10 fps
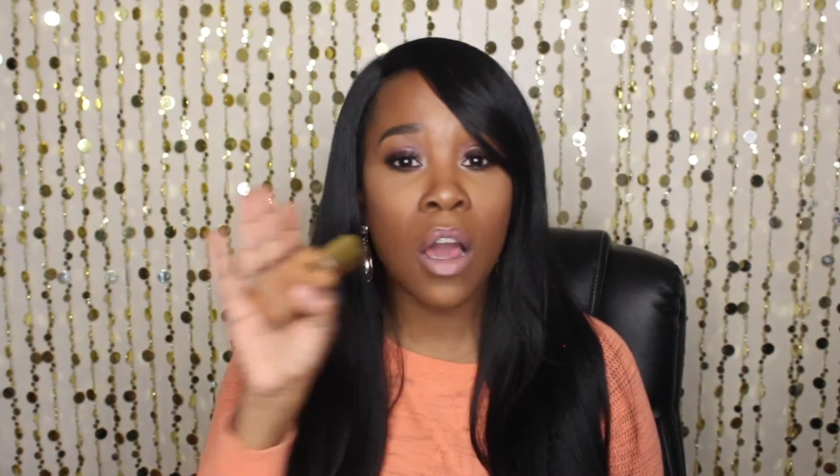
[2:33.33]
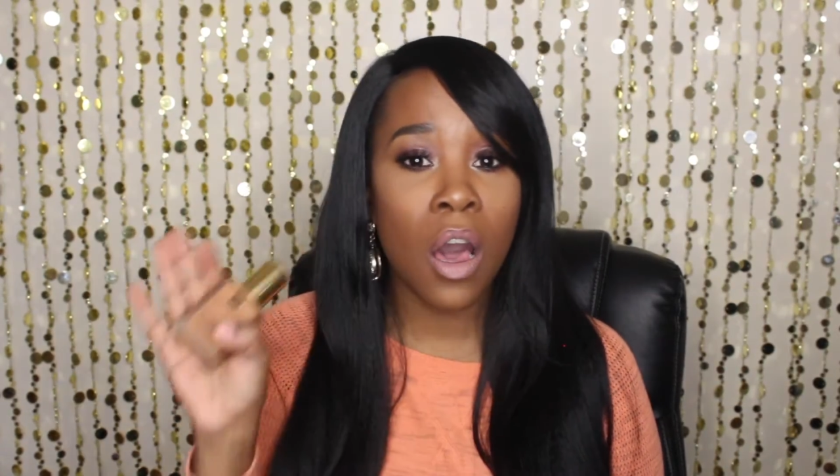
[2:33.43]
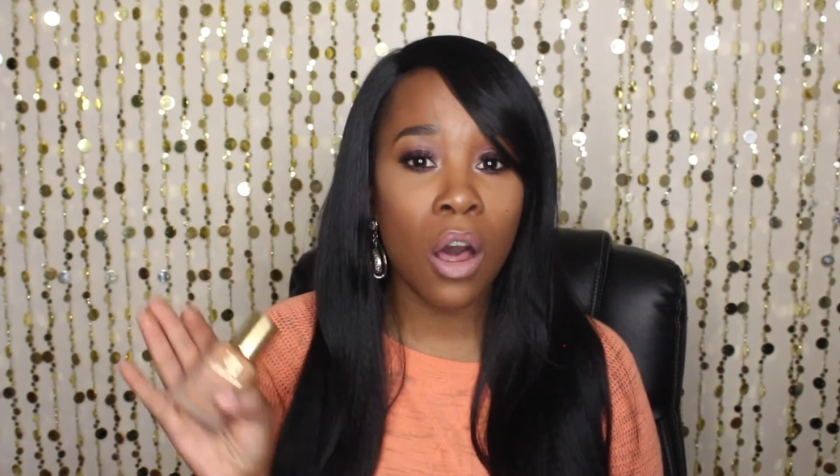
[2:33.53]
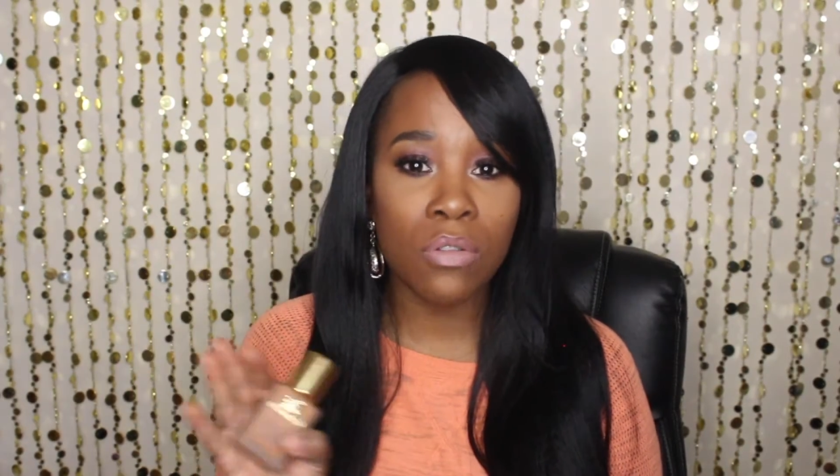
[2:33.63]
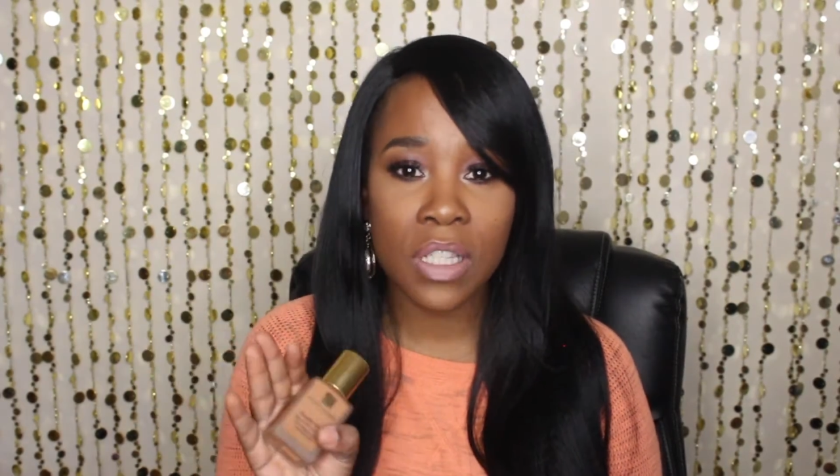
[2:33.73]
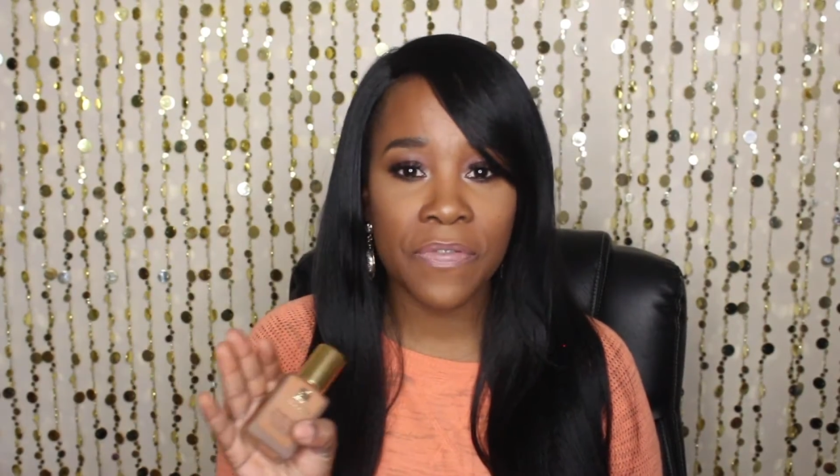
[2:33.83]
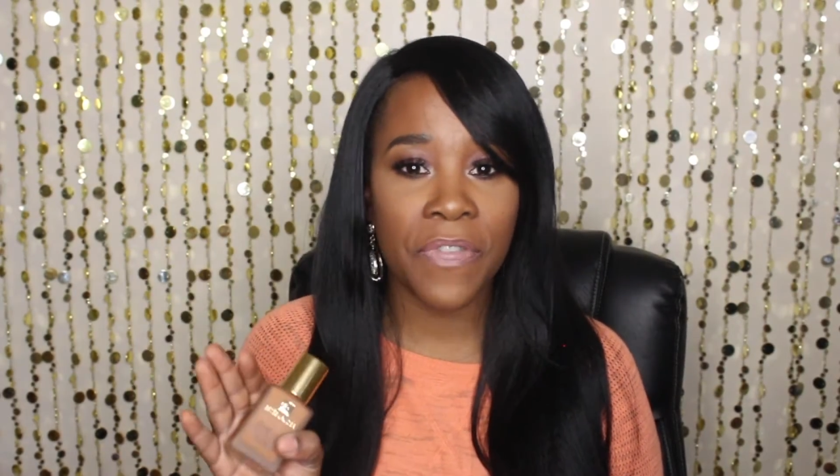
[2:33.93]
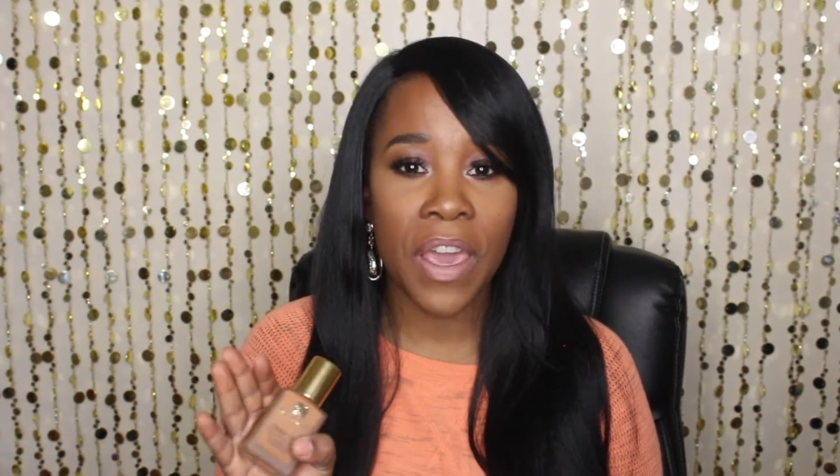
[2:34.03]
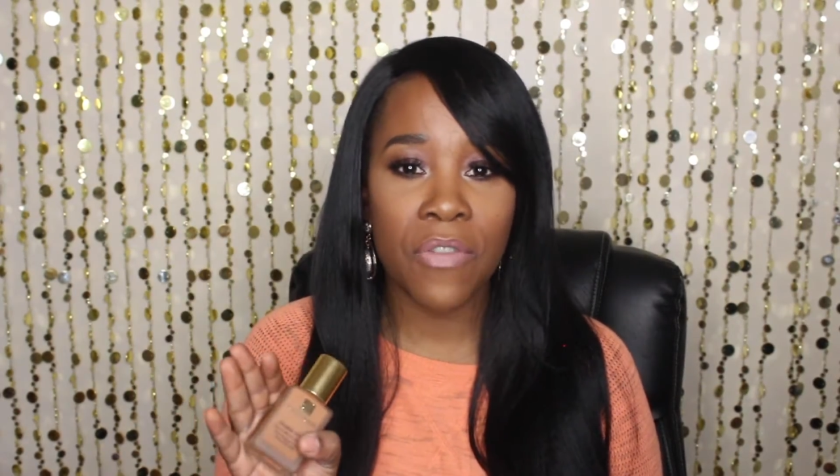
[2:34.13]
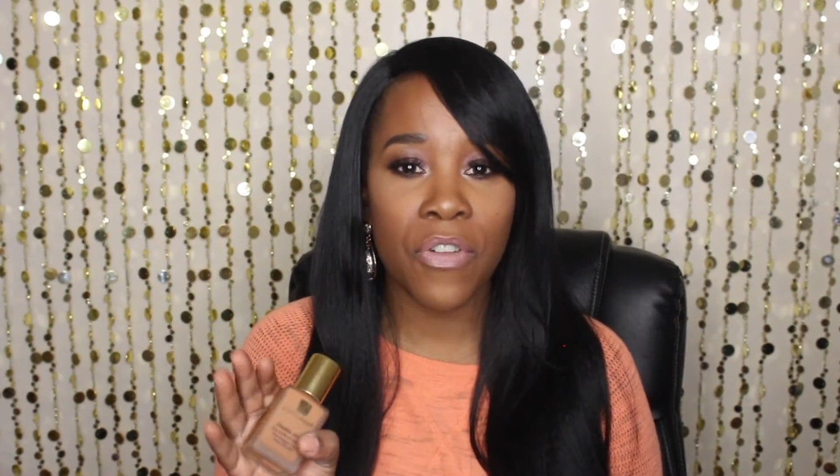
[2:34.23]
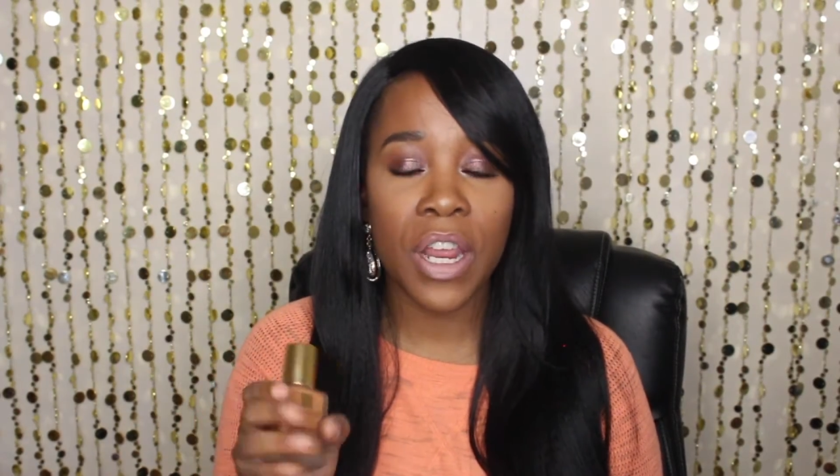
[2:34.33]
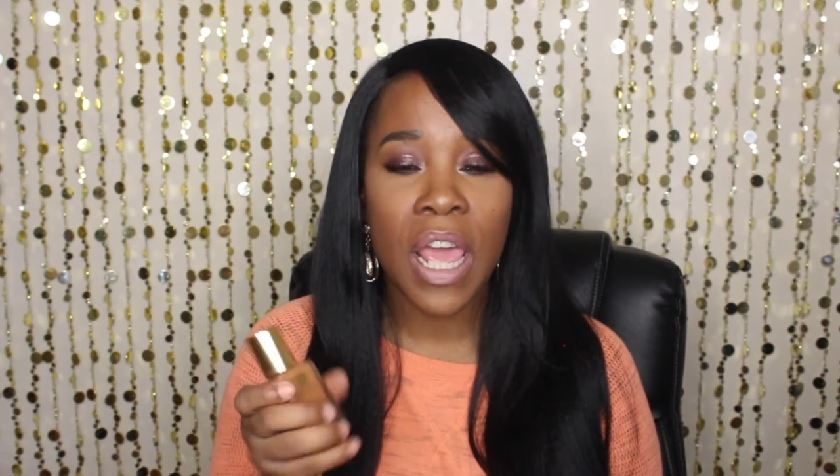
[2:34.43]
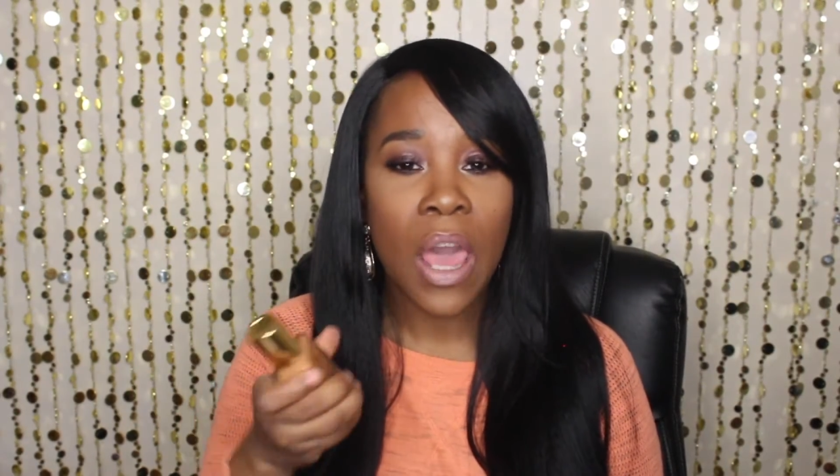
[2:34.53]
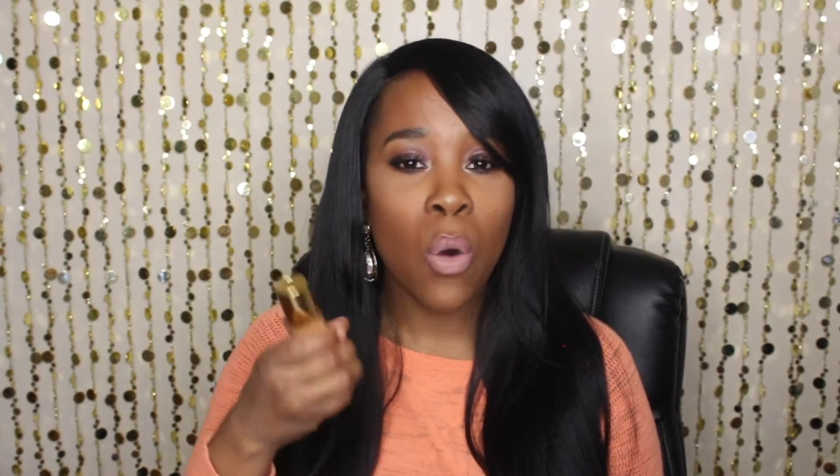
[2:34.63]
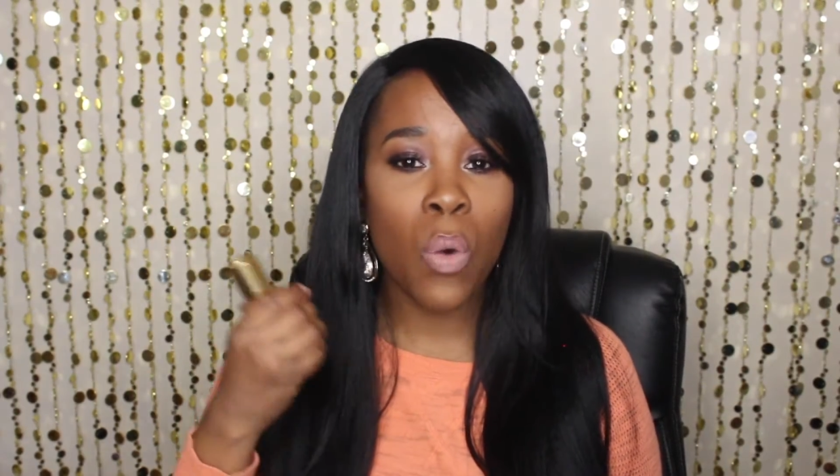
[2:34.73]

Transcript: cult favorite.